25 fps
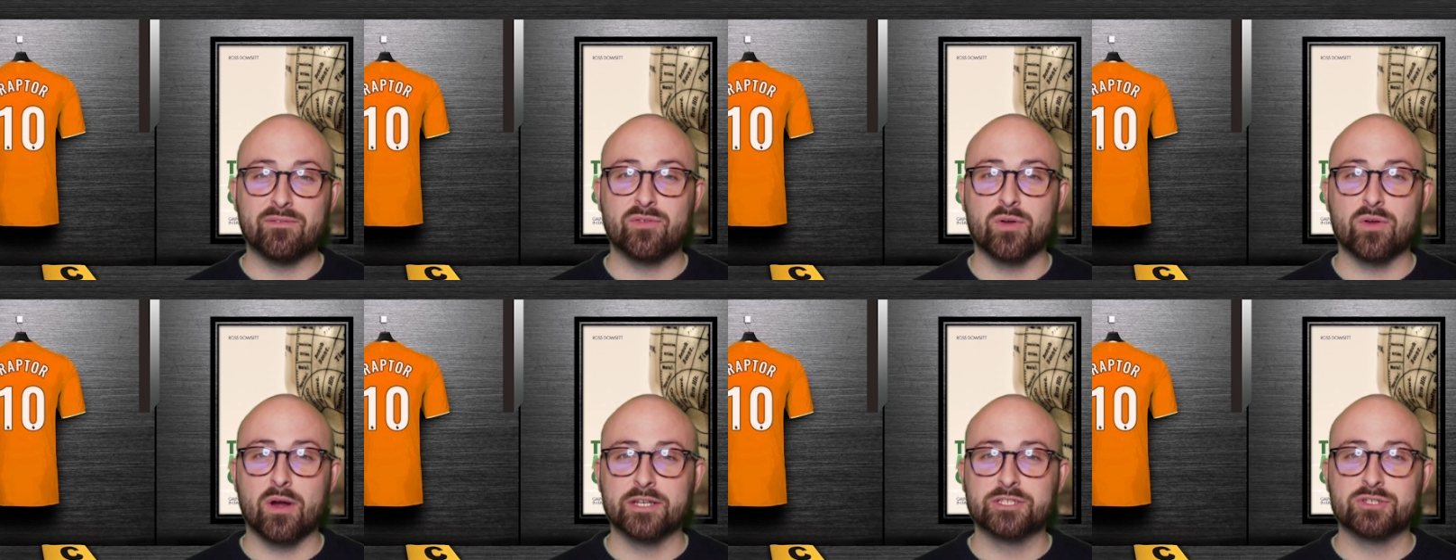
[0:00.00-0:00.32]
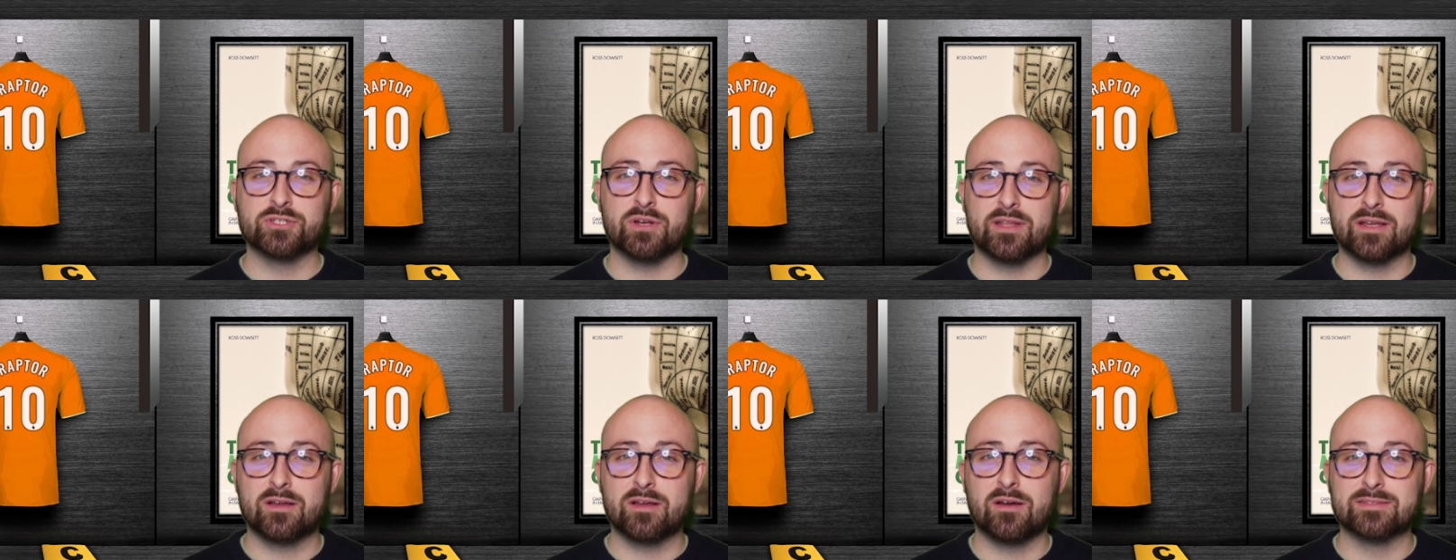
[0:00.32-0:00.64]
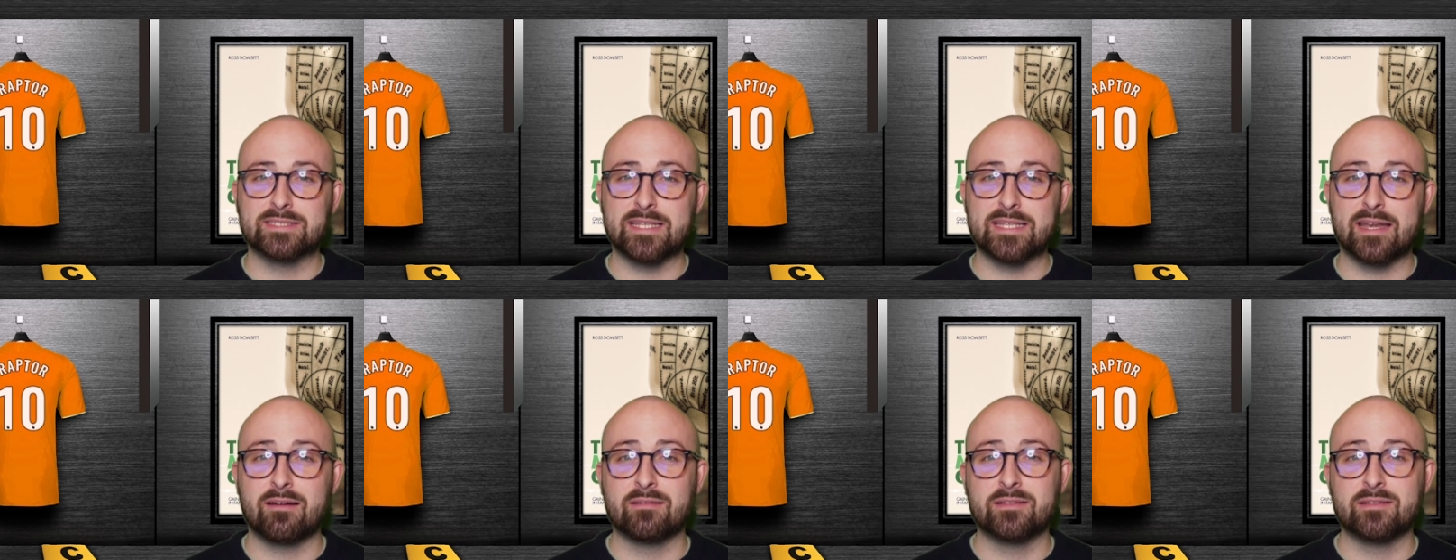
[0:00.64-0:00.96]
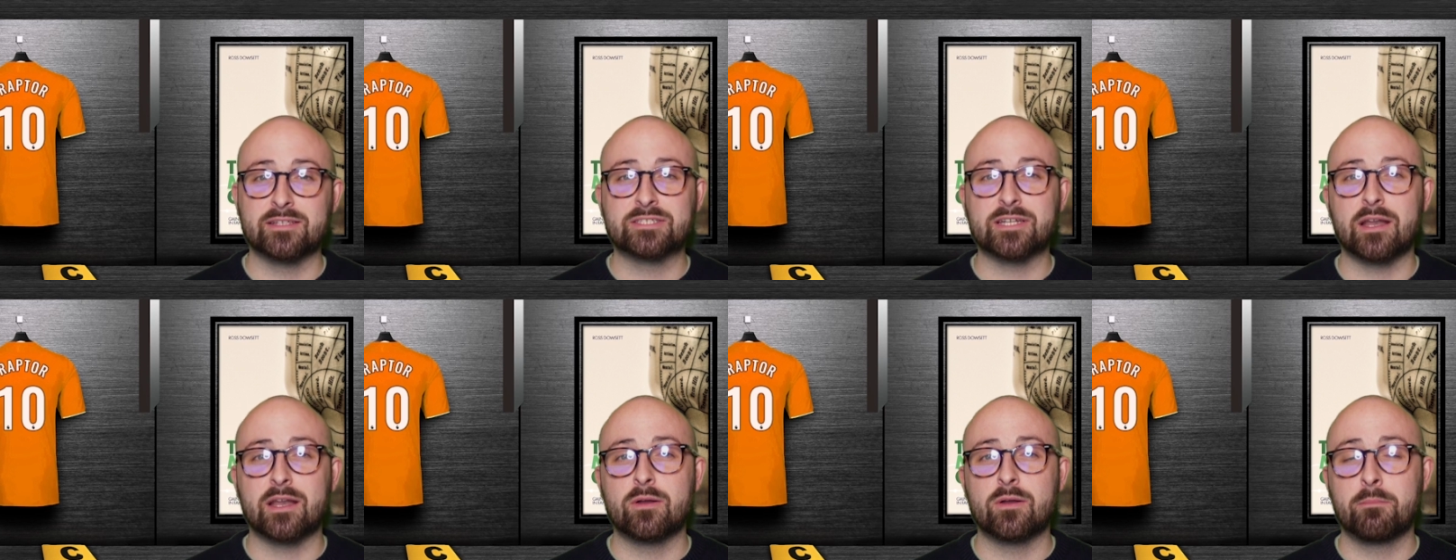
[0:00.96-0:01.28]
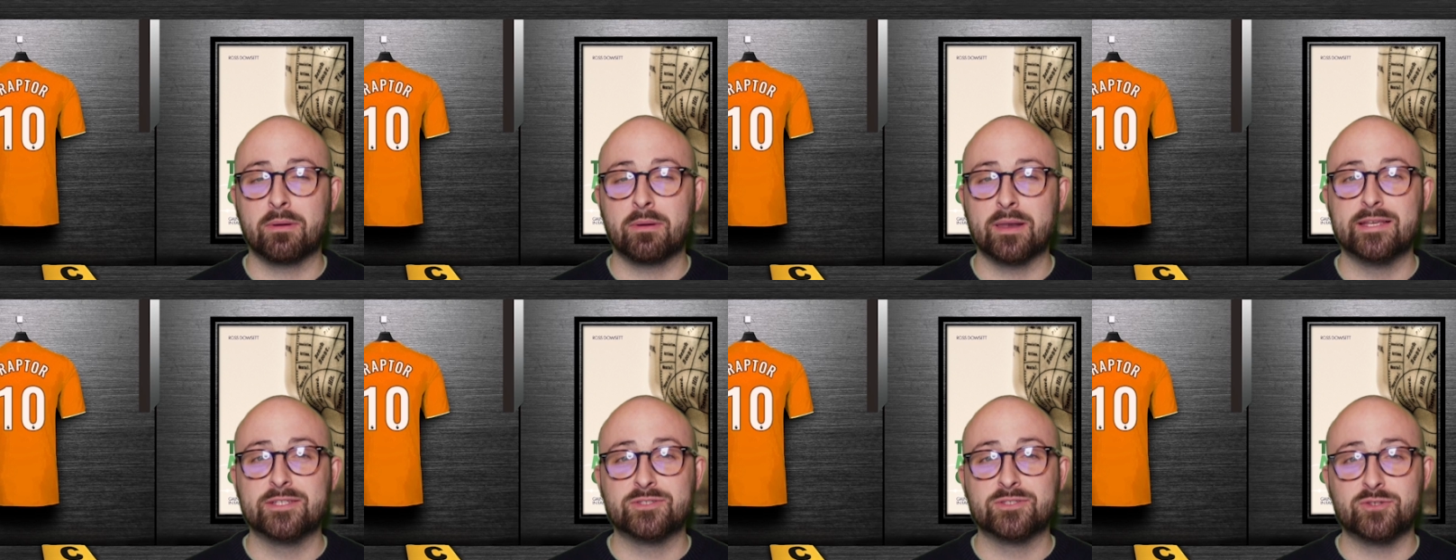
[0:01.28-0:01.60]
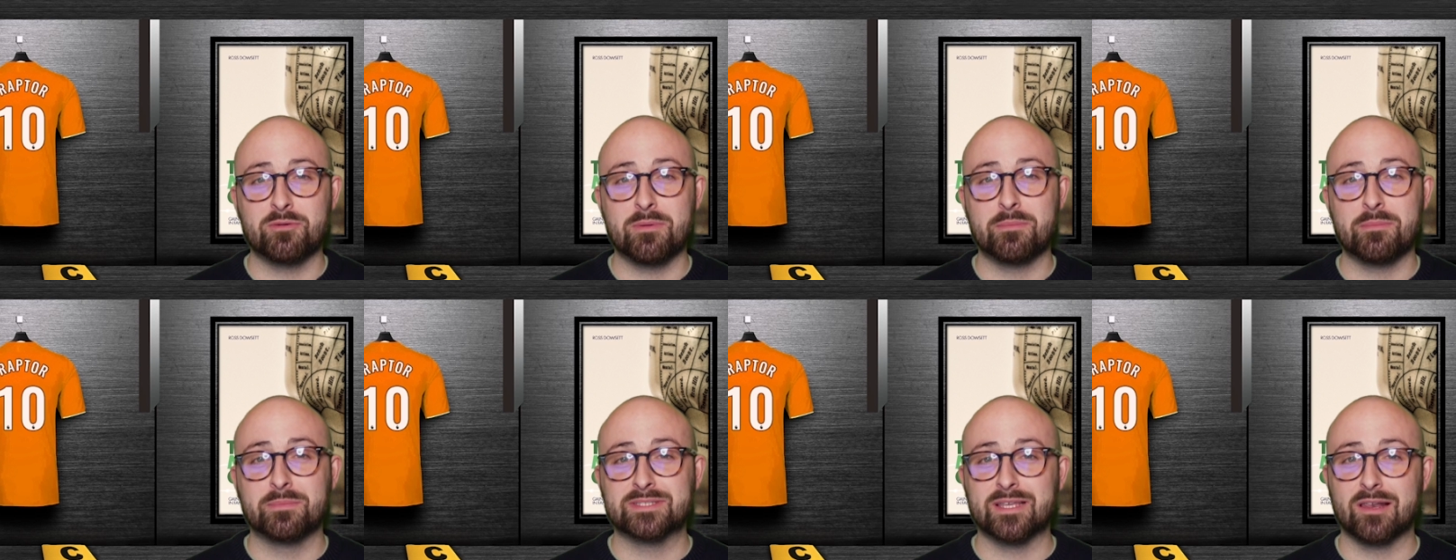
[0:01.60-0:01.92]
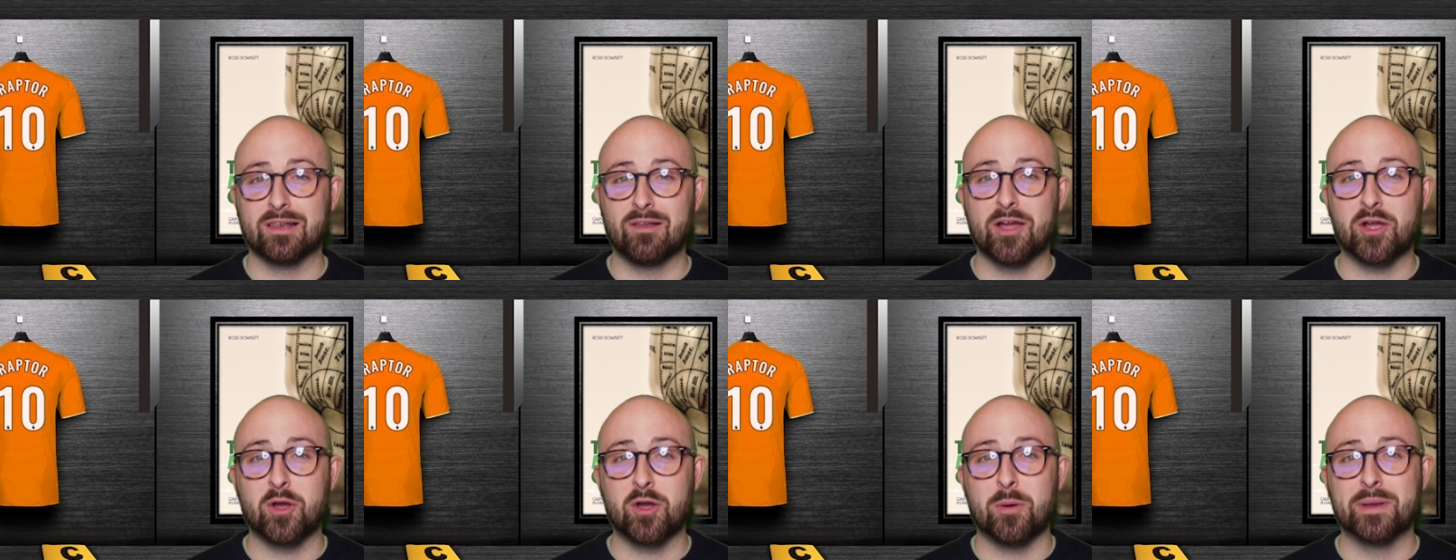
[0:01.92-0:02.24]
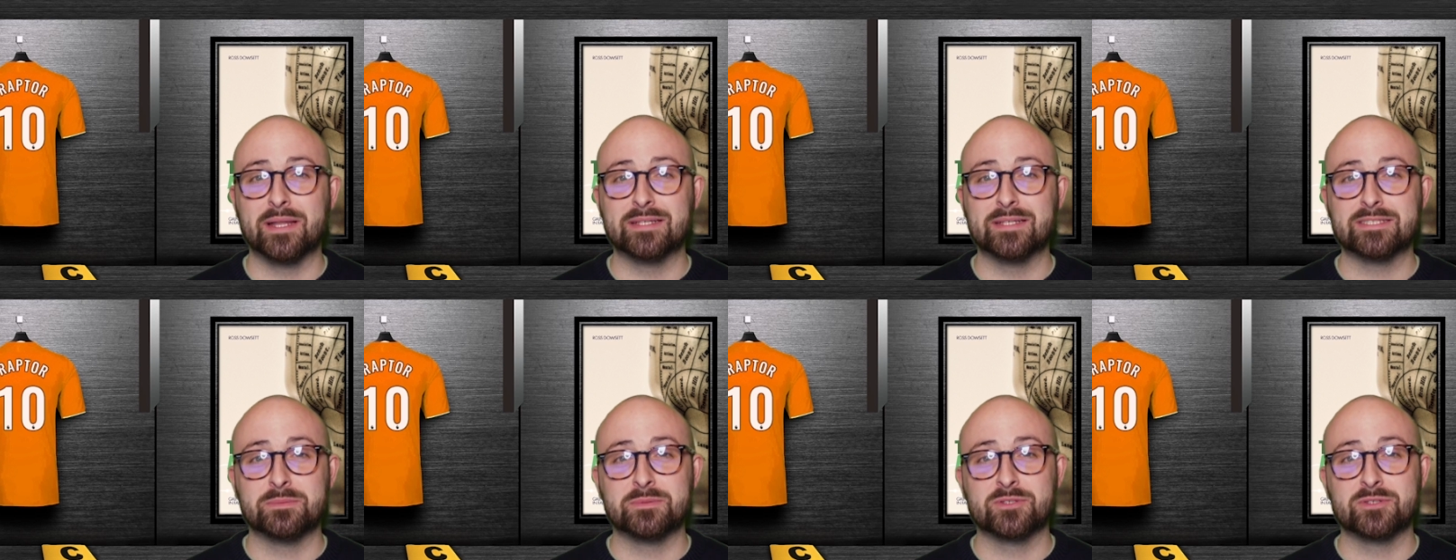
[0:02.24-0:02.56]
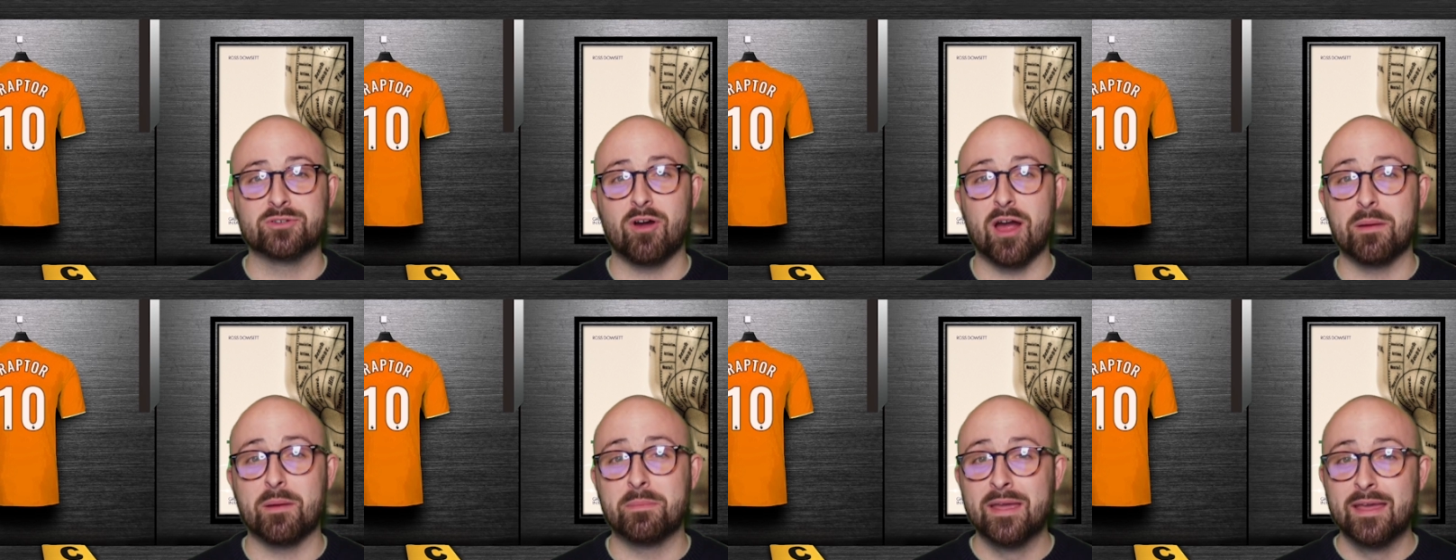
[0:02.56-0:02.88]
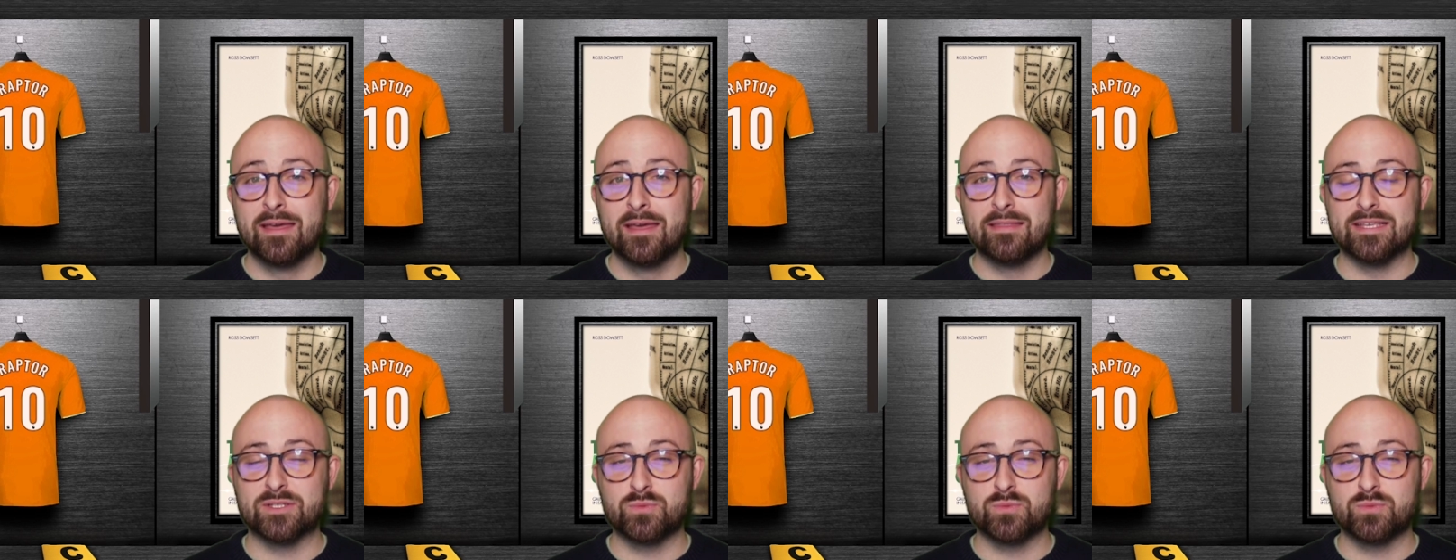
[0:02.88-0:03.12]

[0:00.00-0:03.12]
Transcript: If you are enjoying the content here on this channel, please do remember to like, comment and subscribe.